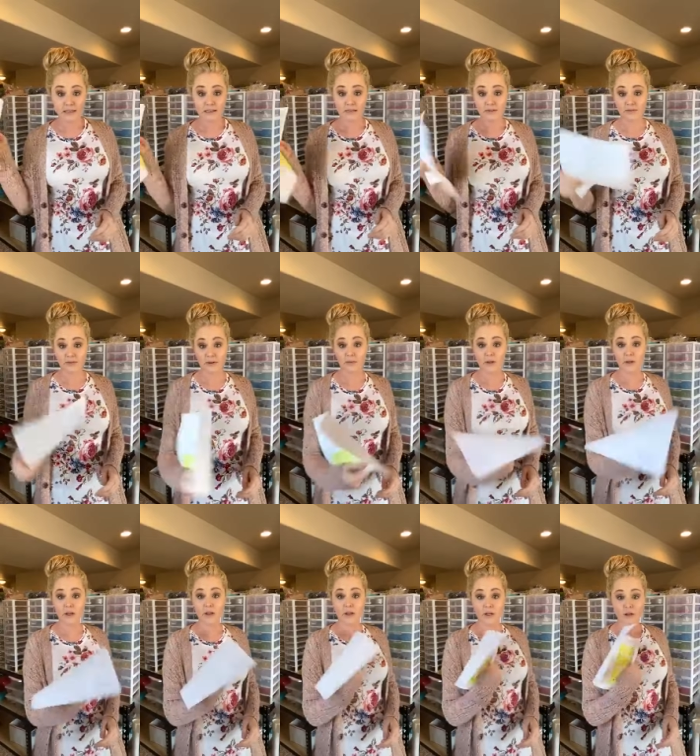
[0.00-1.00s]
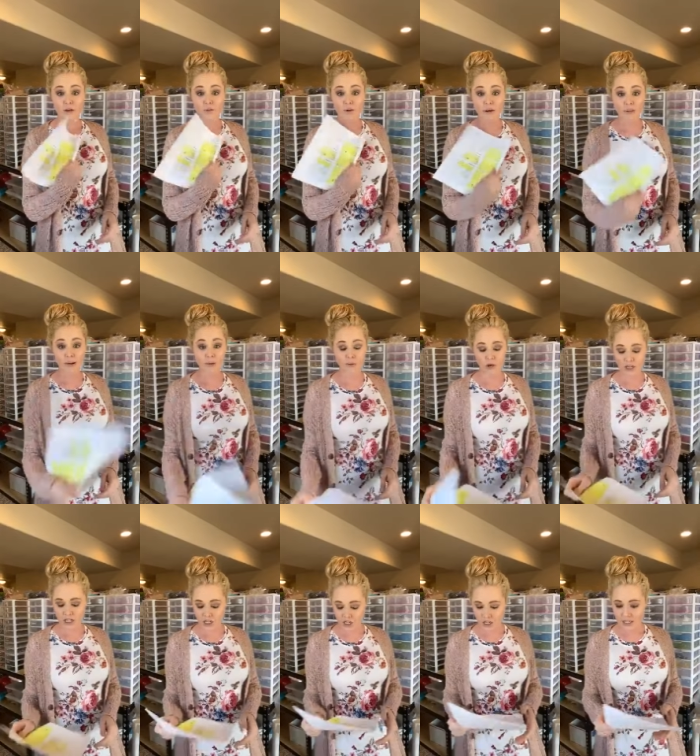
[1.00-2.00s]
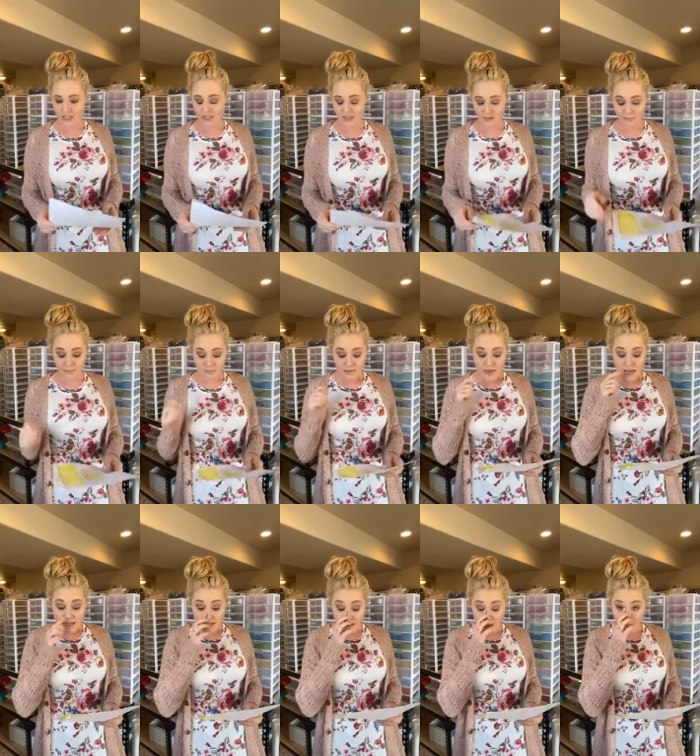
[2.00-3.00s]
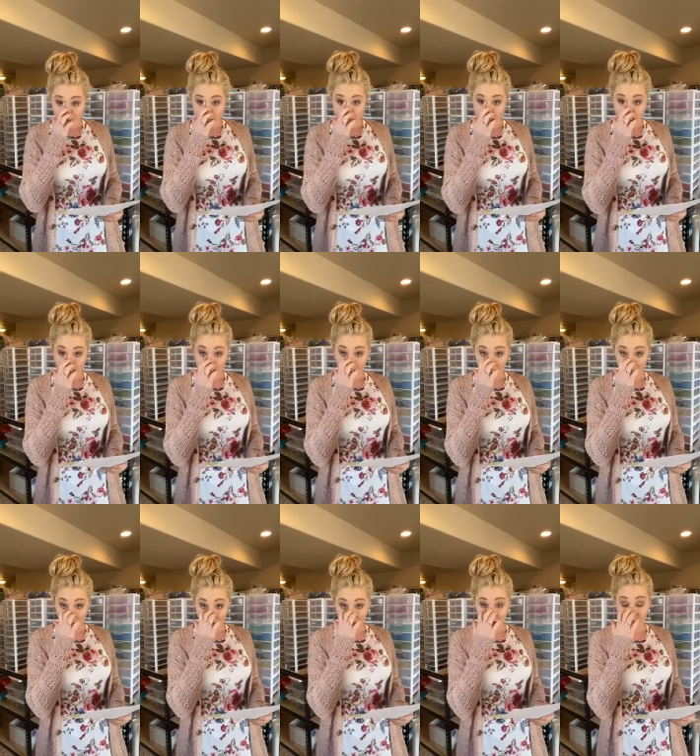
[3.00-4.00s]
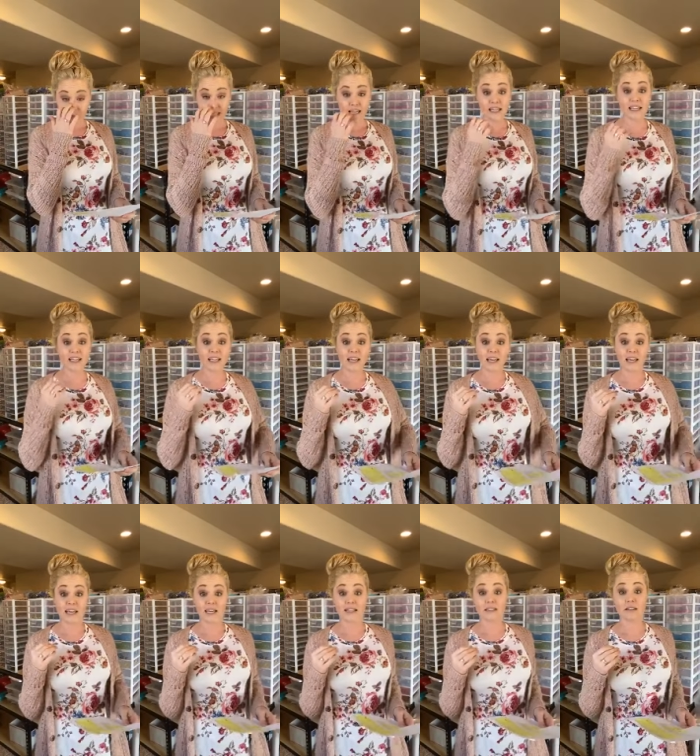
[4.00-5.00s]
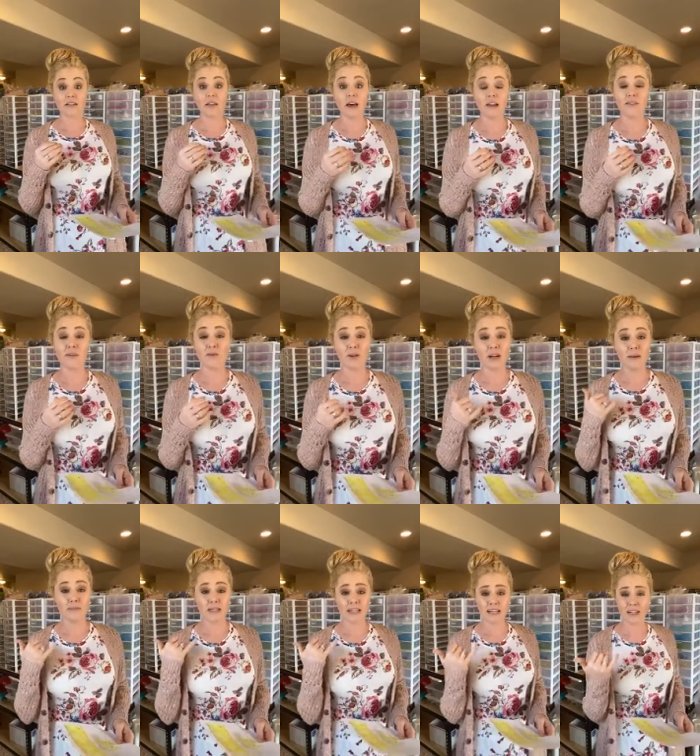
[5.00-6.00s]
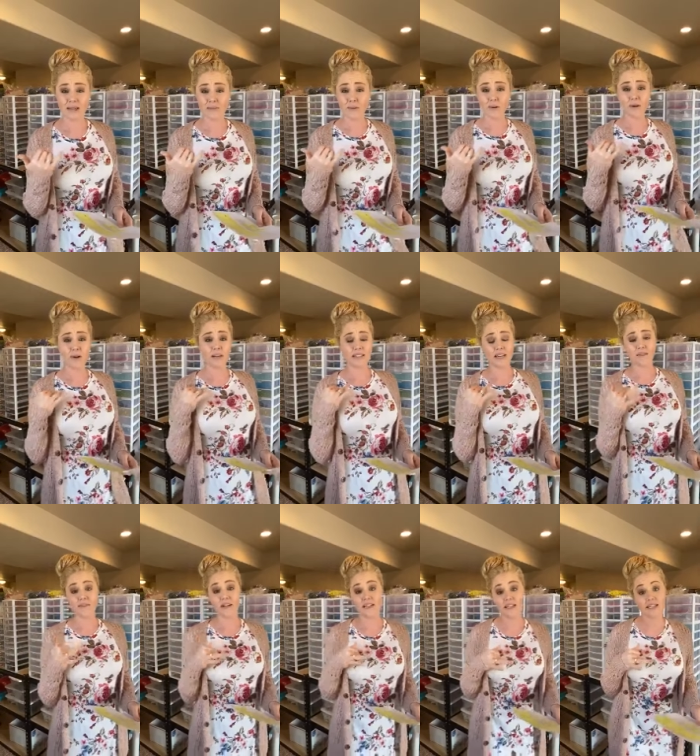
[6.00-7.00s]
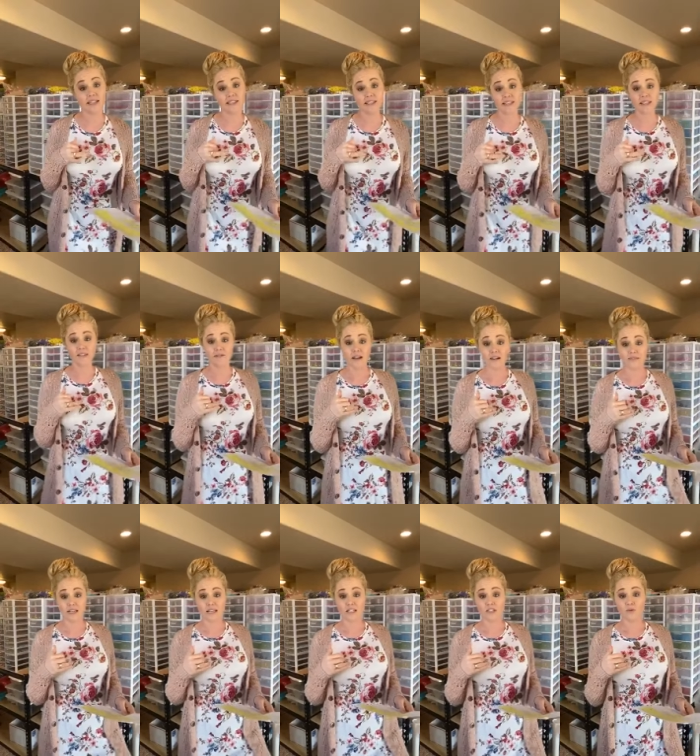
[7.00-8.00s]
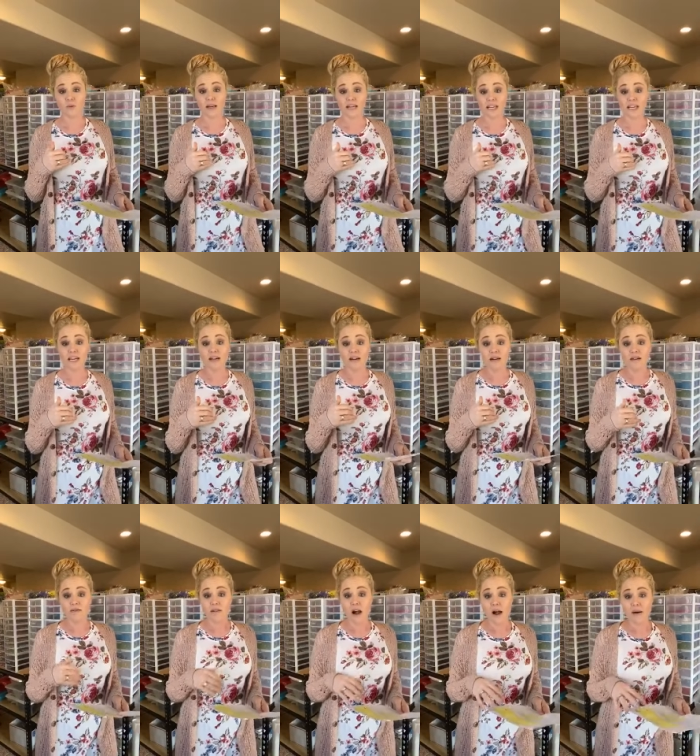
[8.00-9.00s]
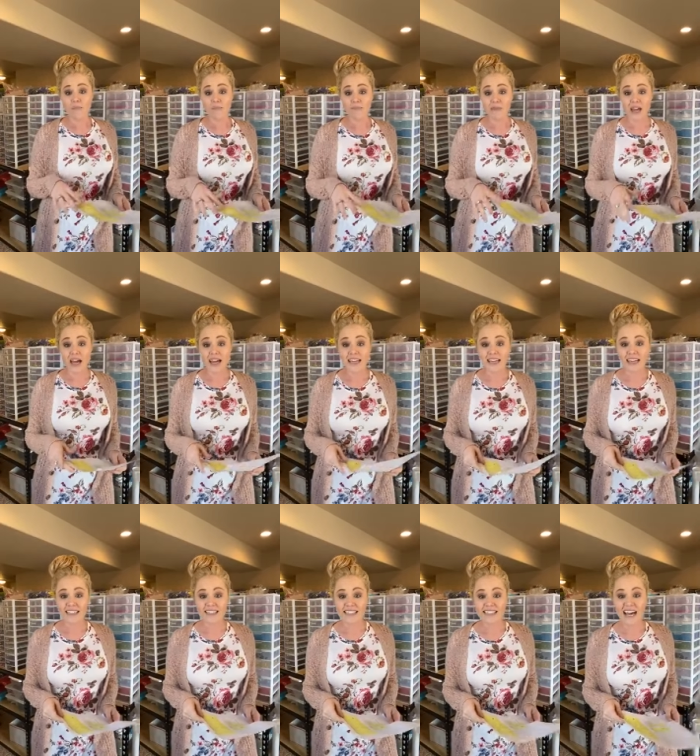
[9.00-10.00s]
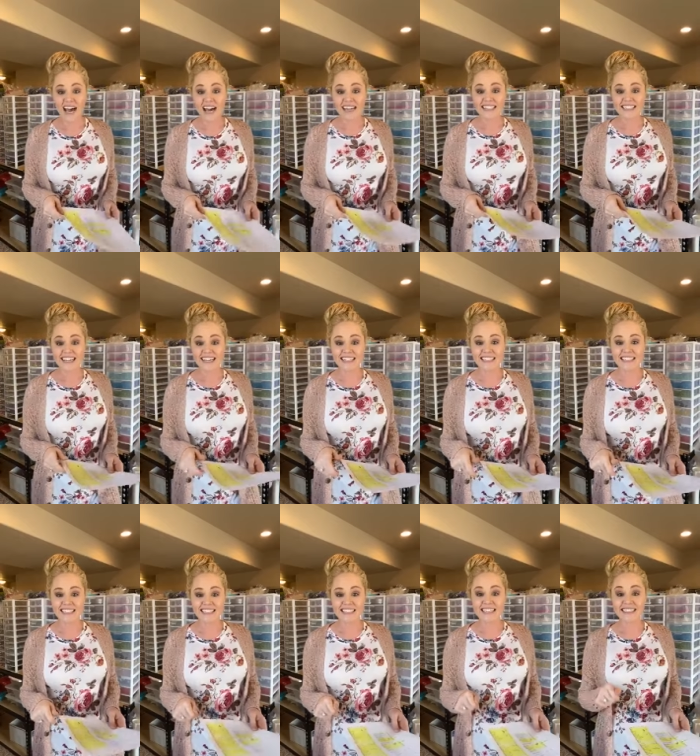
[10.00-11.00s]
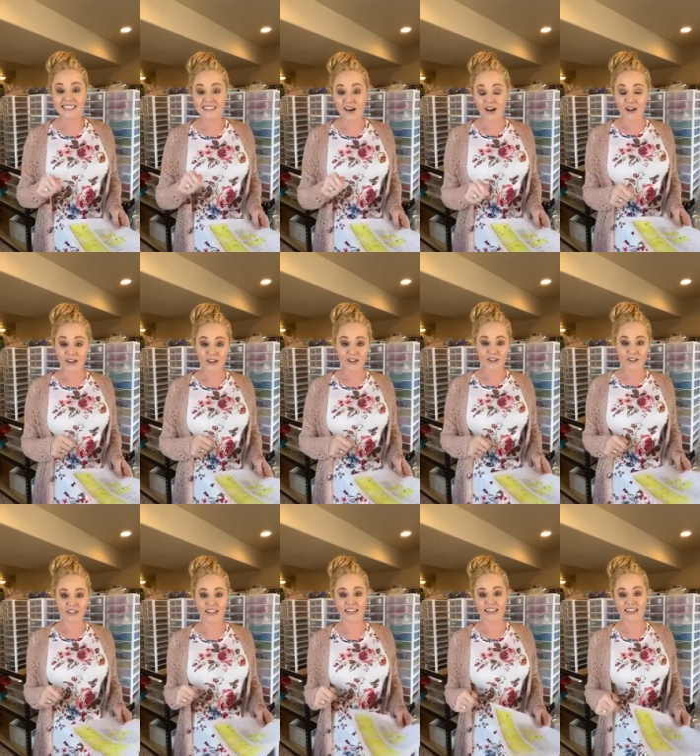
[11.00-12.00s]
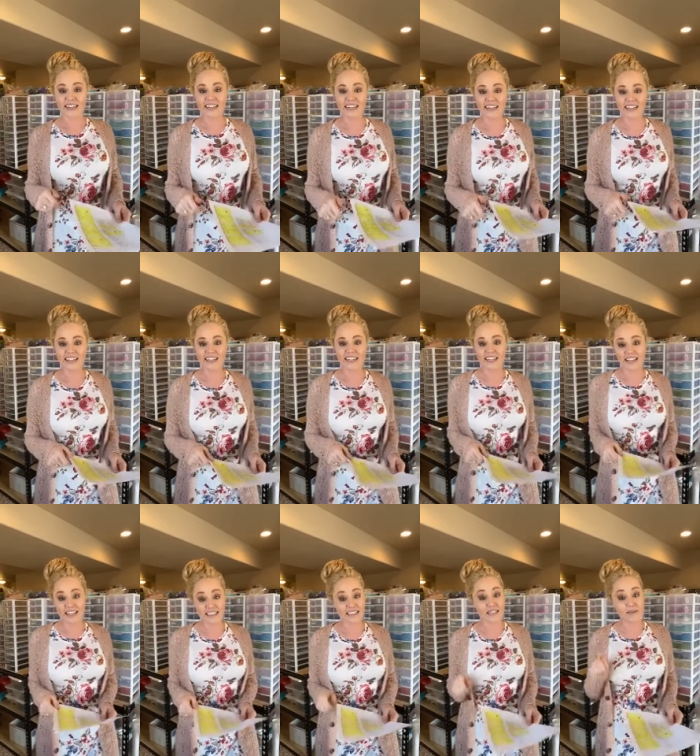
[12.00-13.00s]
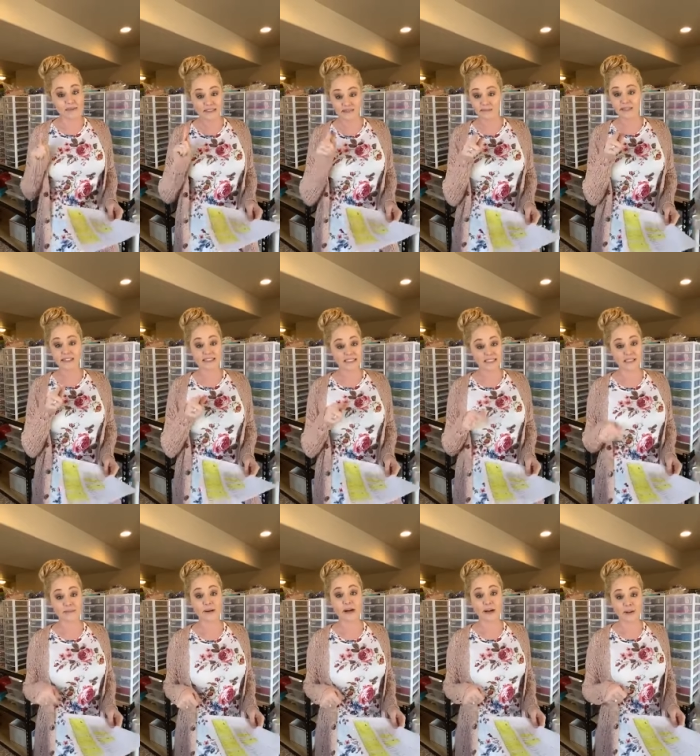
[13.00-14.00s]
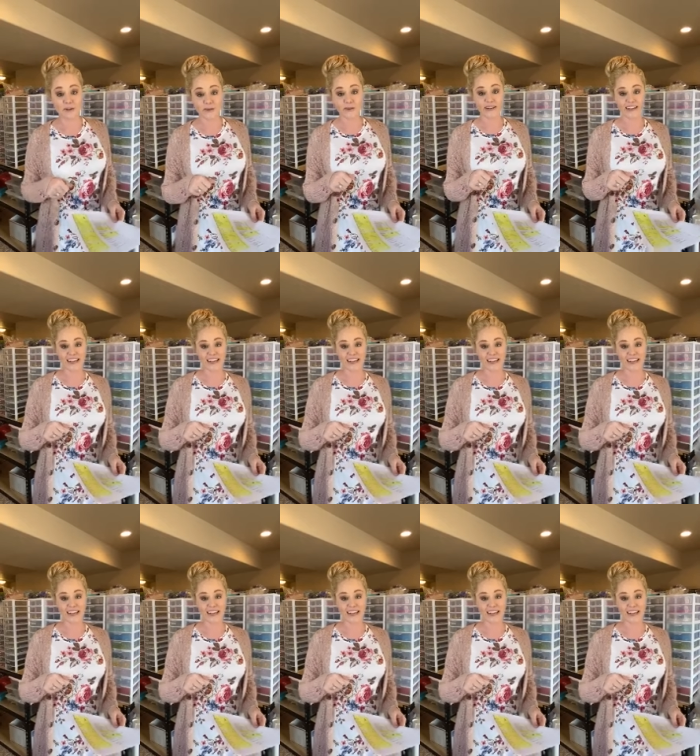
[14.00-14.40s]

from one of my working sheets here. Some of the things that were updated, and a lot of them were updated in bulk, definitely in sets of 5, 10, and 20. Um, hi, Casey. I just saw your order. Casey was business about her order.